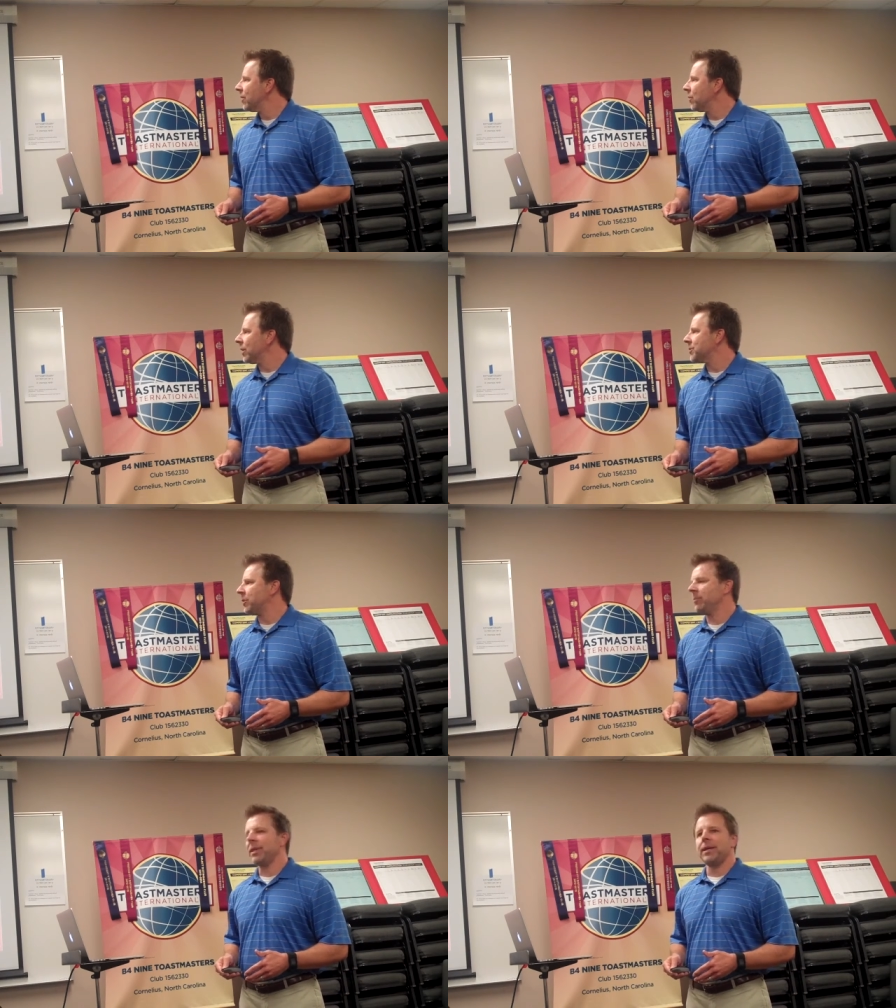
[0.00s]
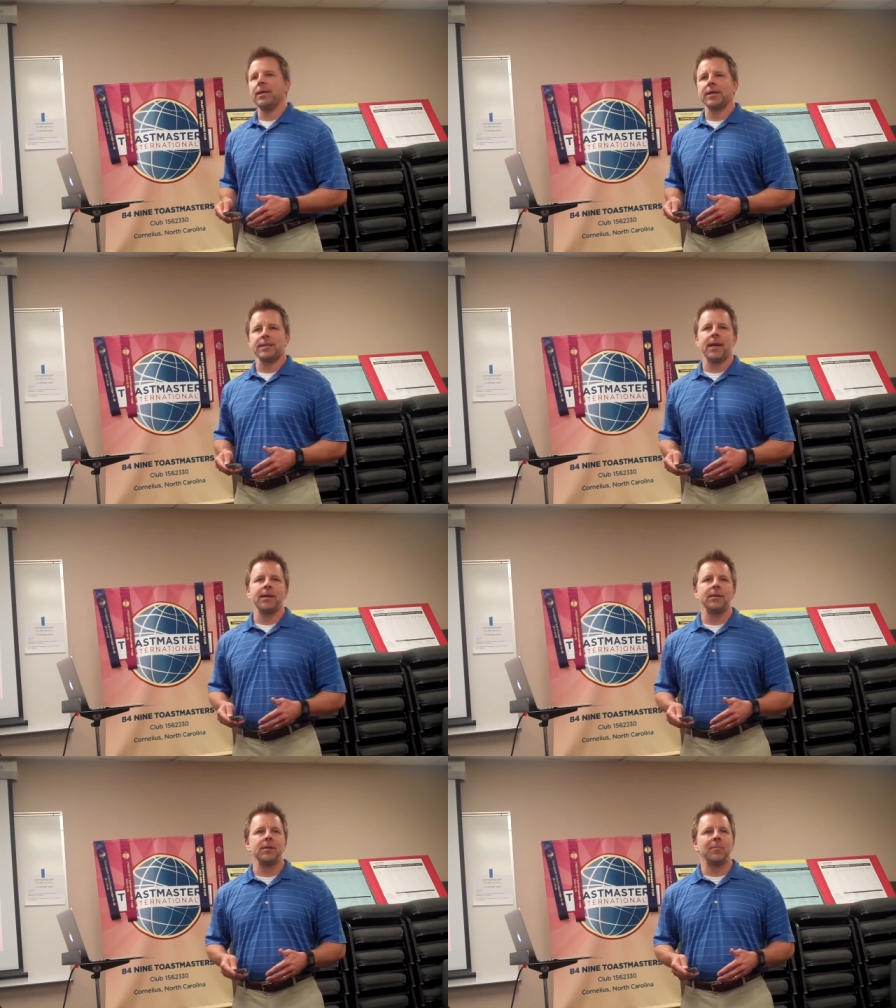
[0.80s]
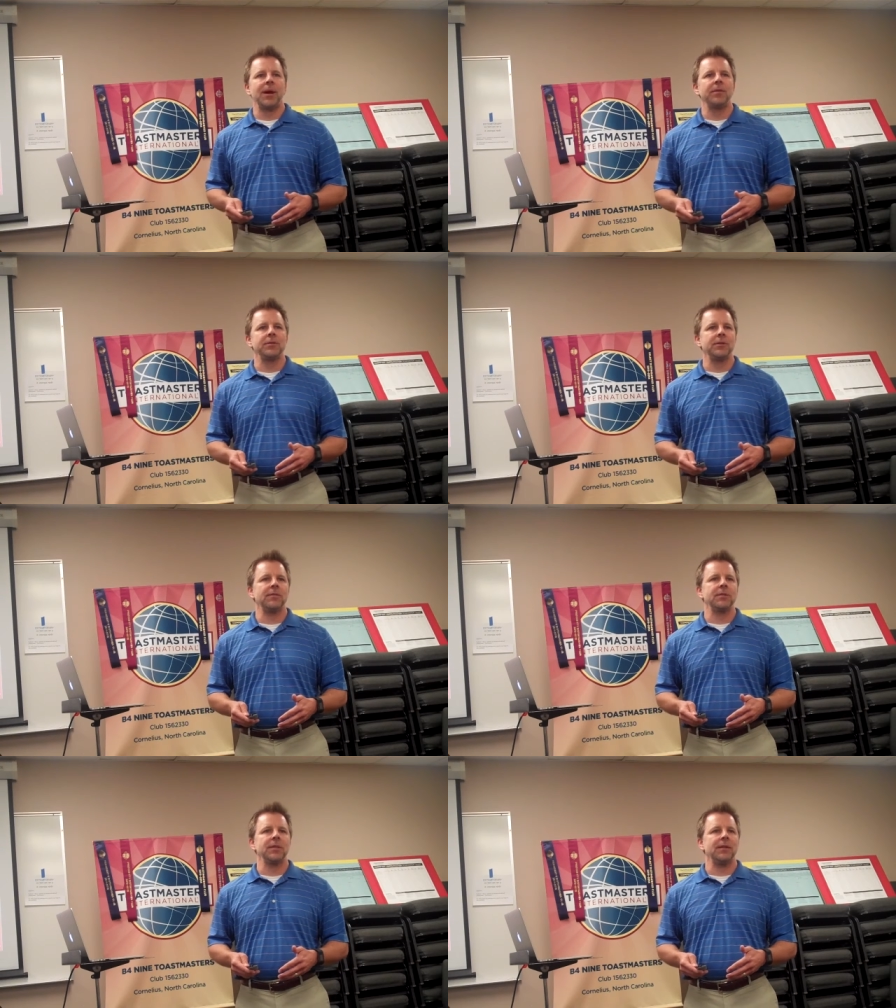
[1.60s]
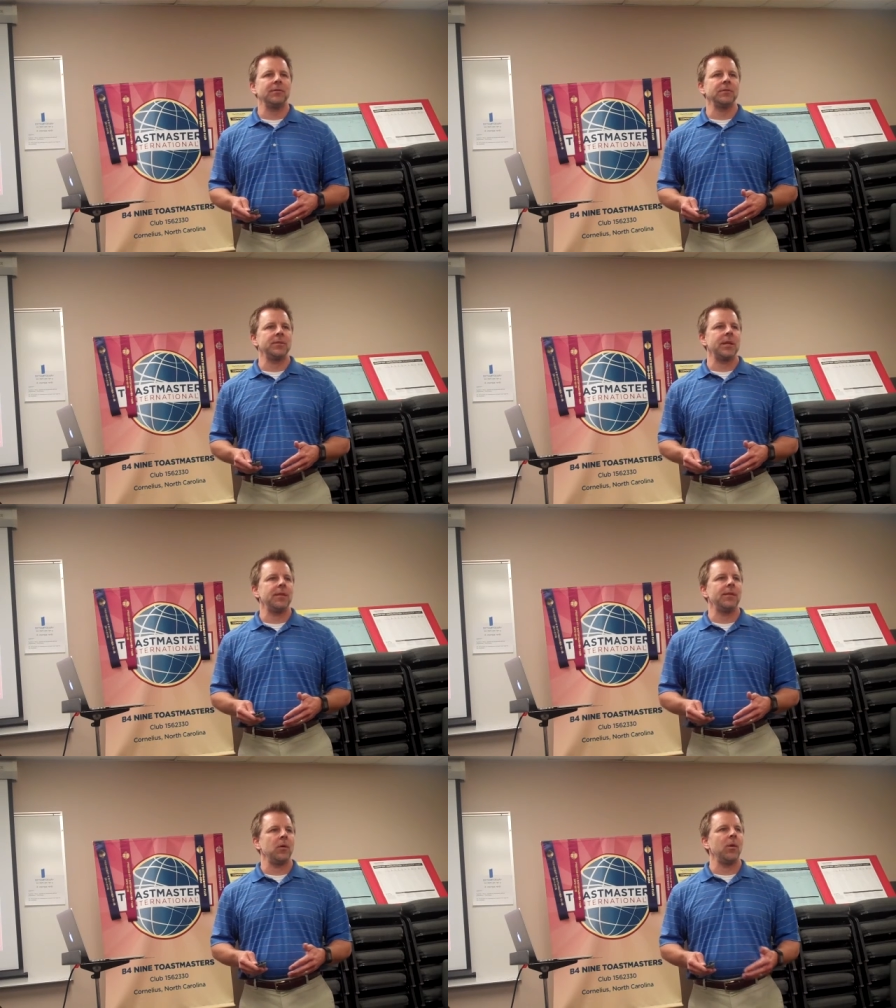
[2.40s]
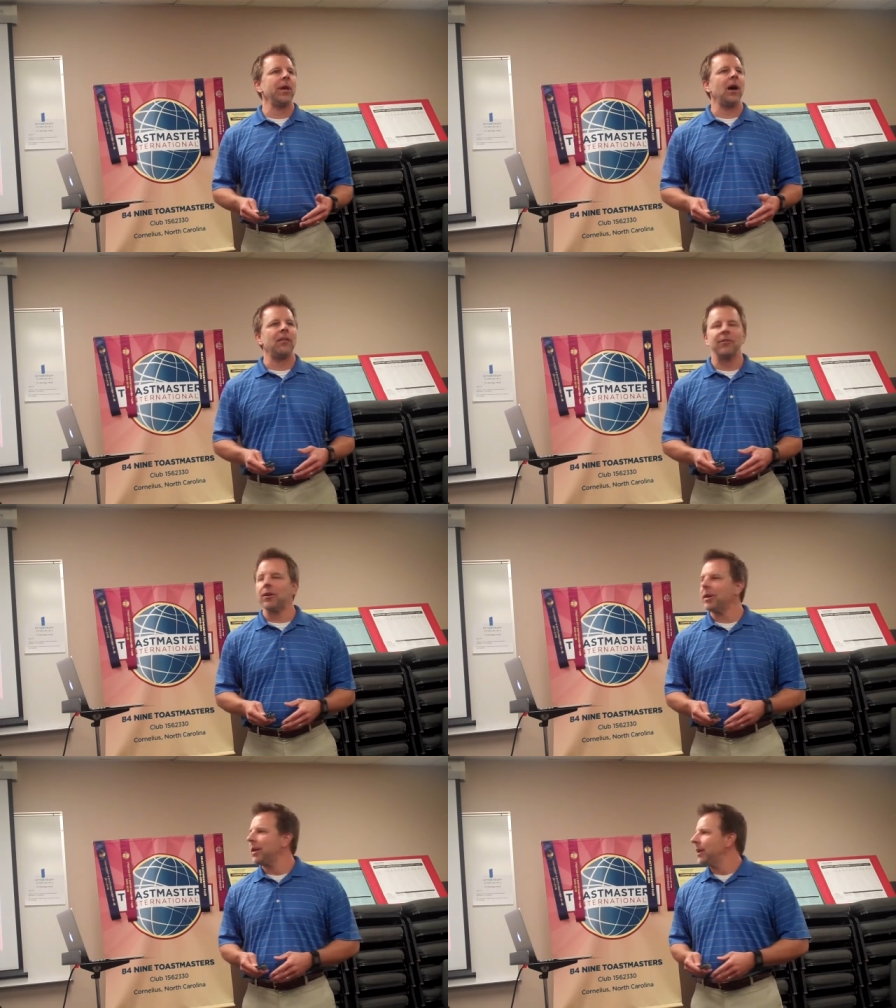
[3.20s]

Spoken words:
We're extremely excited about the service levels that we offer.